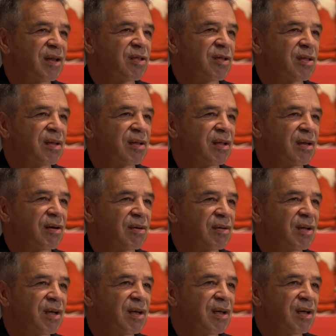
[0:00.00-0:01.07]
It's just, you know,
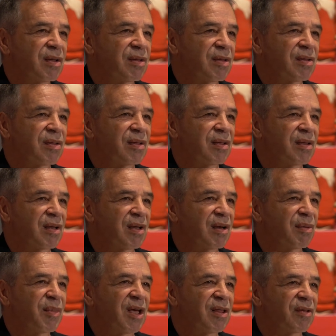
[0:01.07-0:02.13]
it's just an
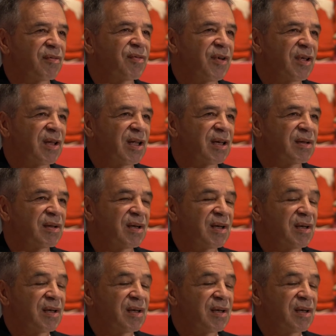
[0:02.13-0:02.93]
amazing feeling.